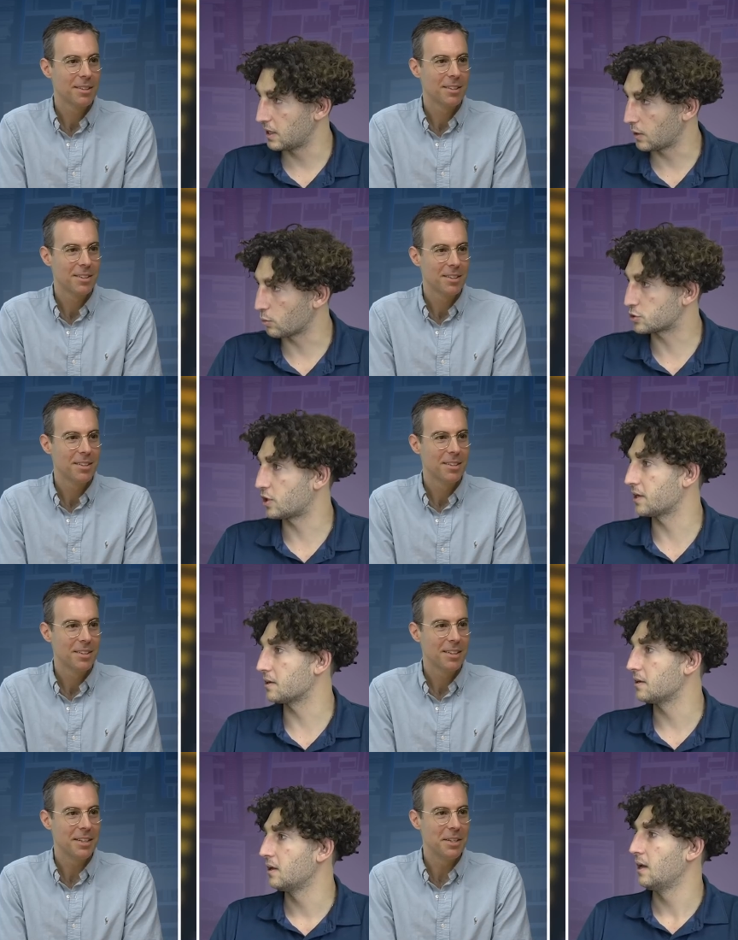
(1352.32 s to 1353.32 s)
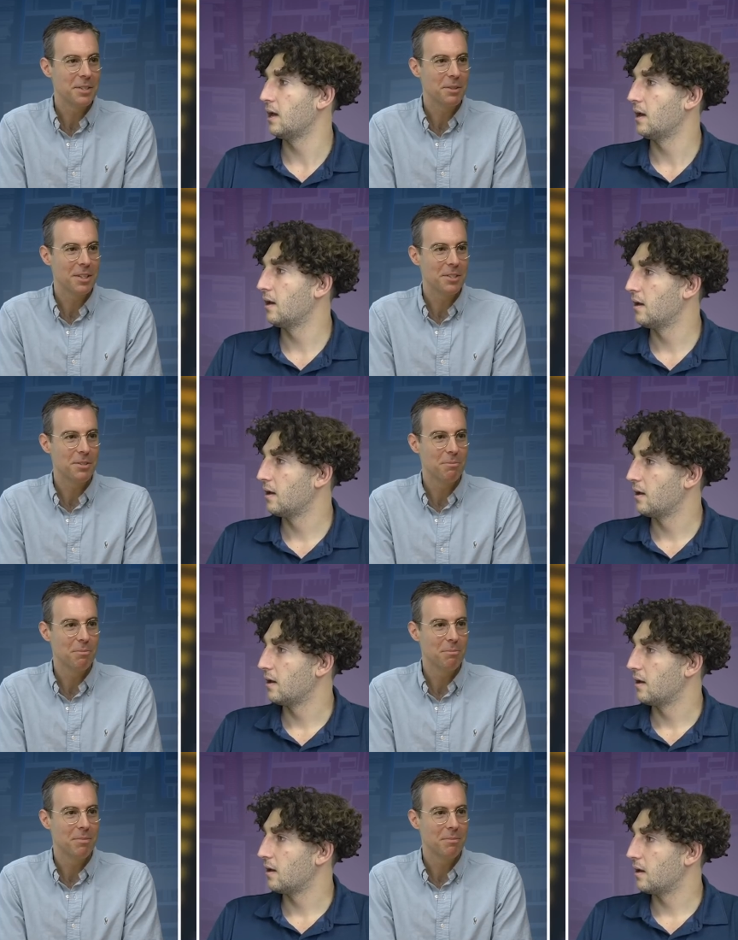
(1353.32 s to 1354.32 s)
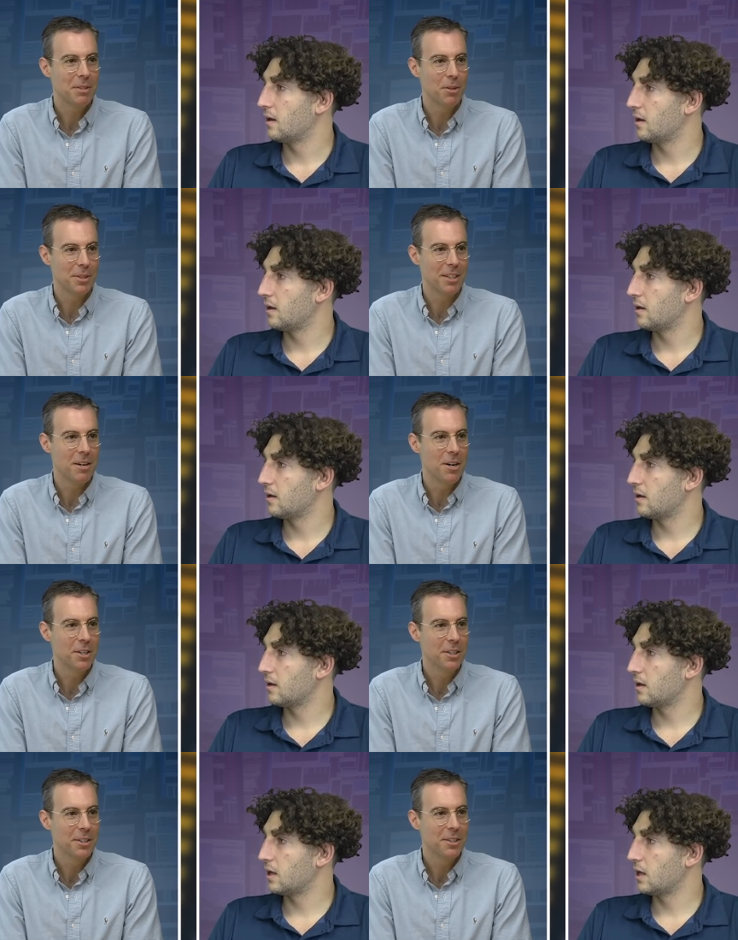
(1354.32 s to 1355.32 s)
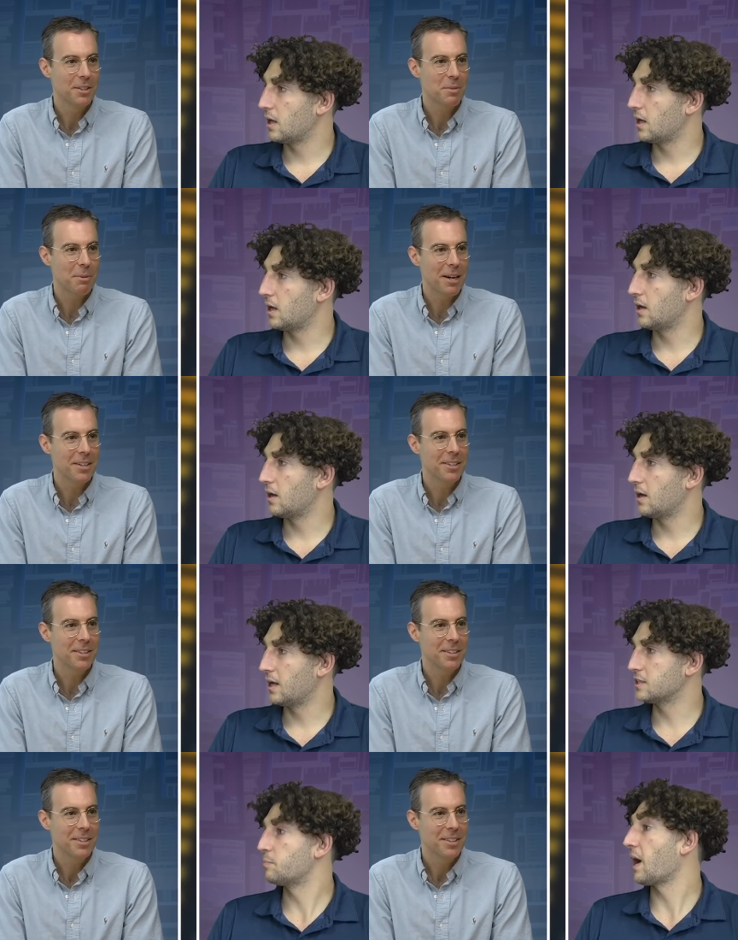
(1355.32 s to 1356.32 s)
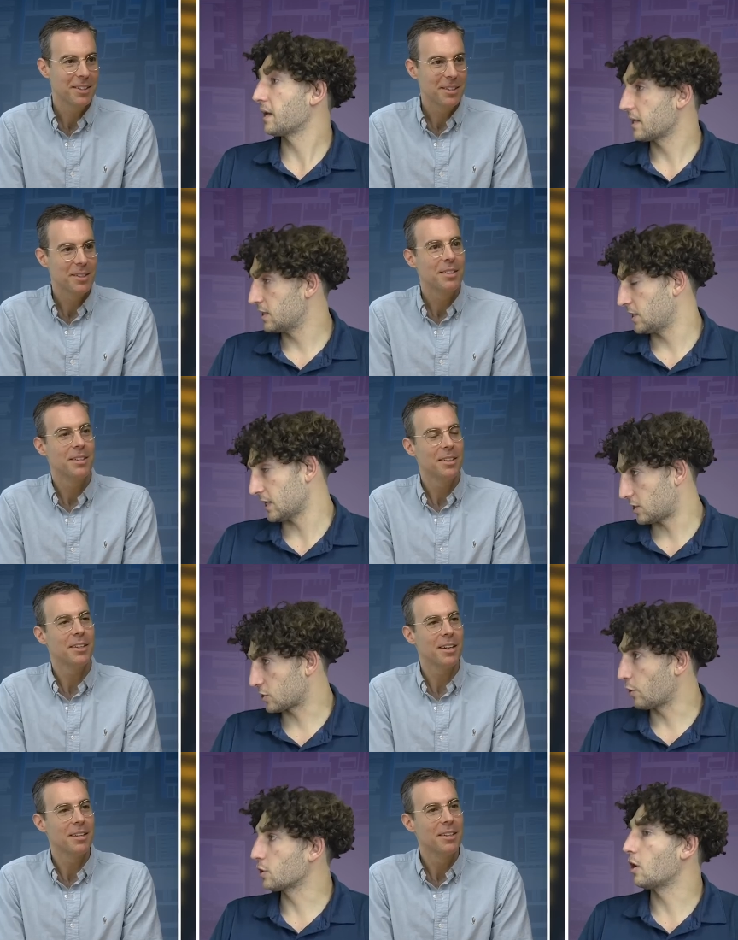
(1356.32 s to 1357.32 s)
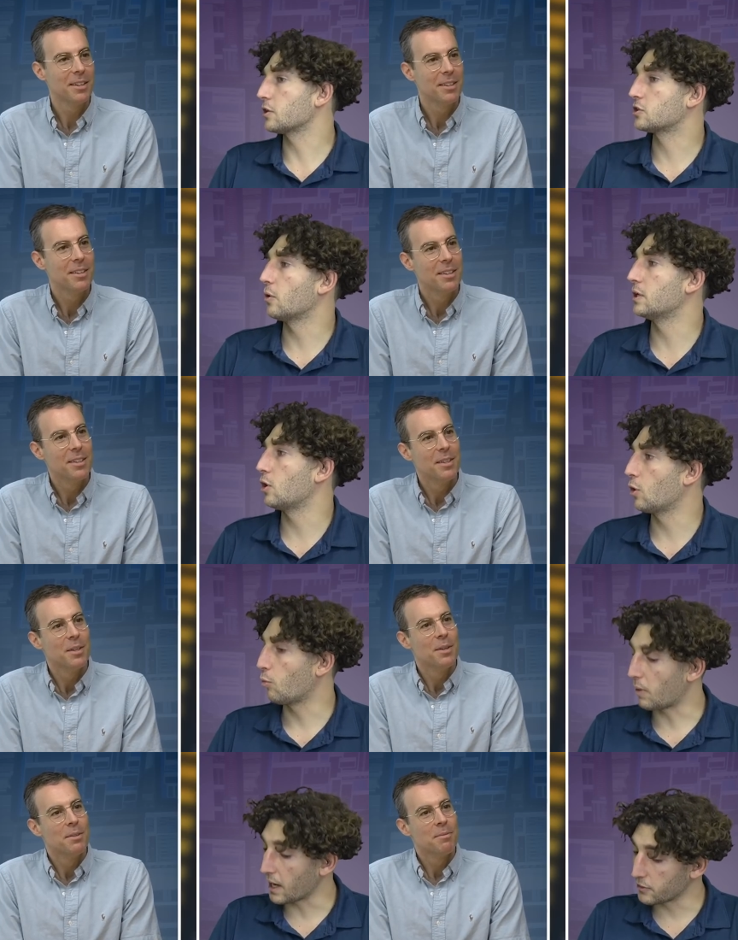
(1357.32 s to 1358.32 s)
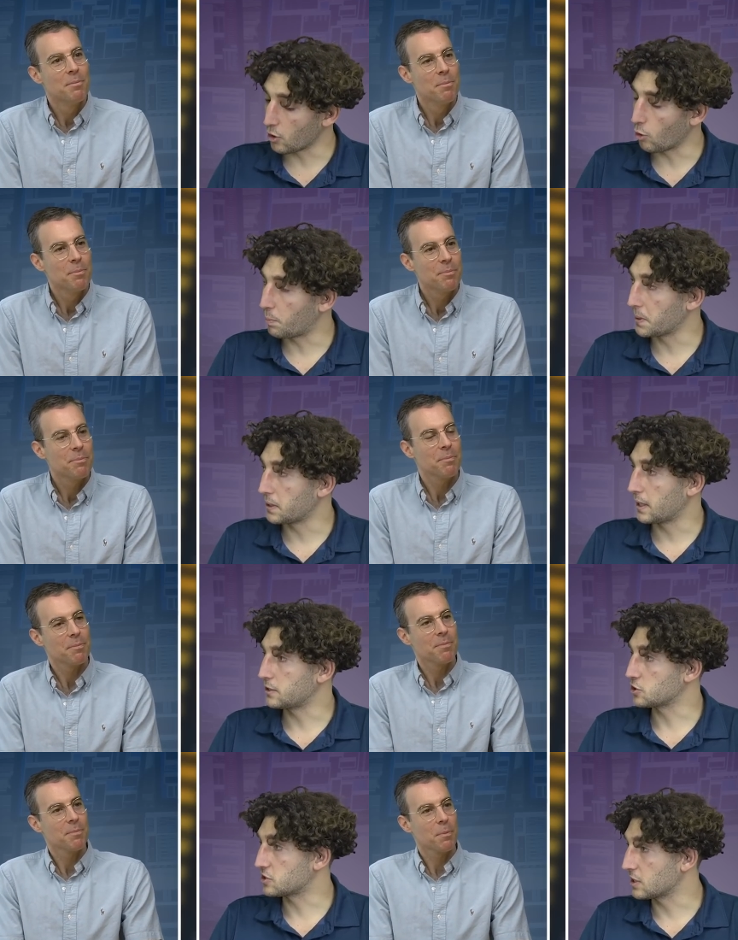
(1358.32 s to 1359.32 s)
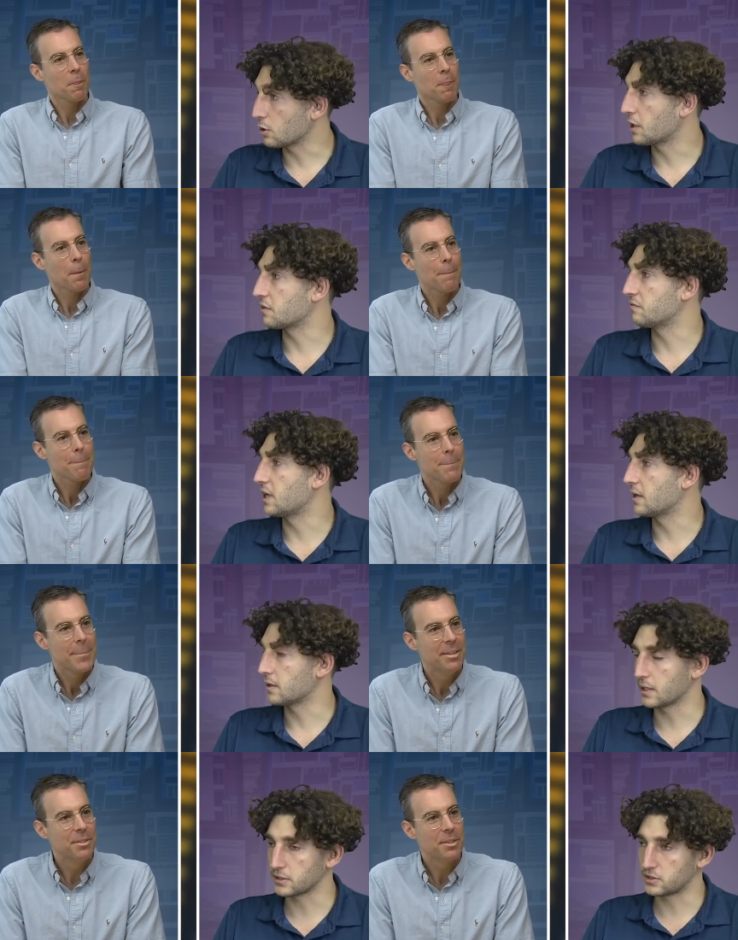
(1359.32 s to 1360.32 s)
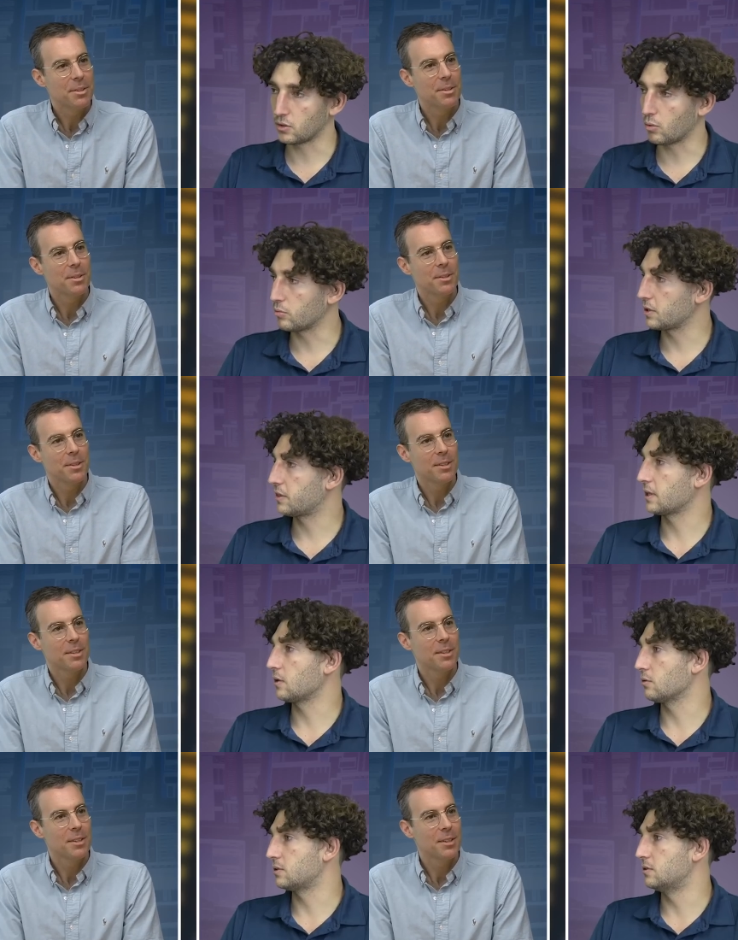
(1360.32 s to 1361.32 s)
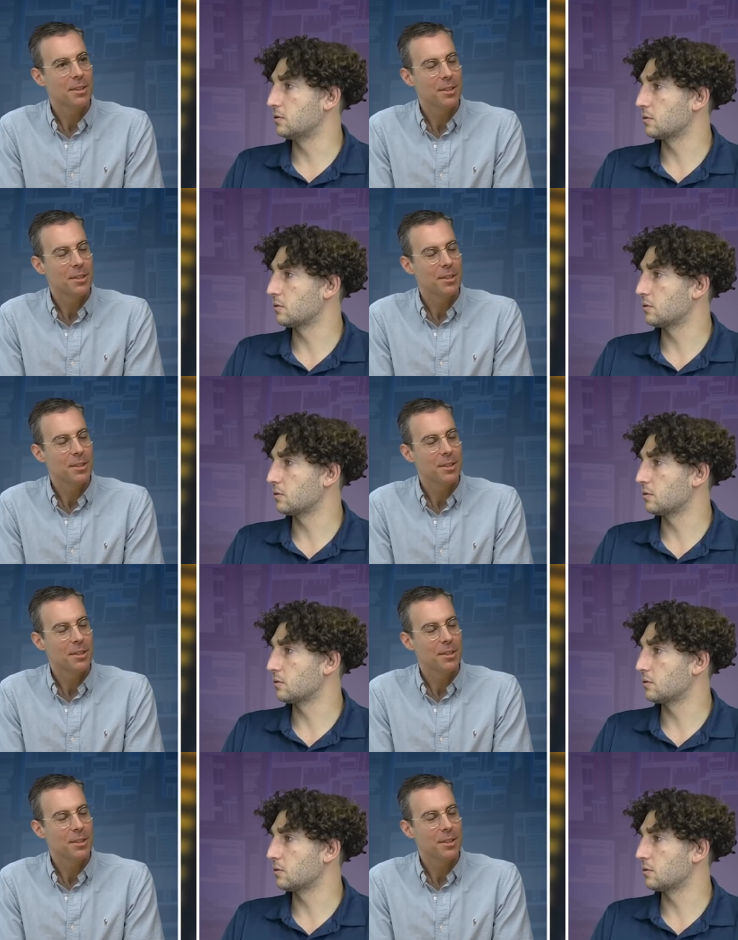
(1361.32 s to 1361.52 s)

Speaker 1: it will trade it.
Speaker 2: And it's it's going long. It's buying it.
Speaker 1: It's buying it. Yes, it's going long. So it, will buy the open and just sell end of day, and, and that's the, the only thing you'll do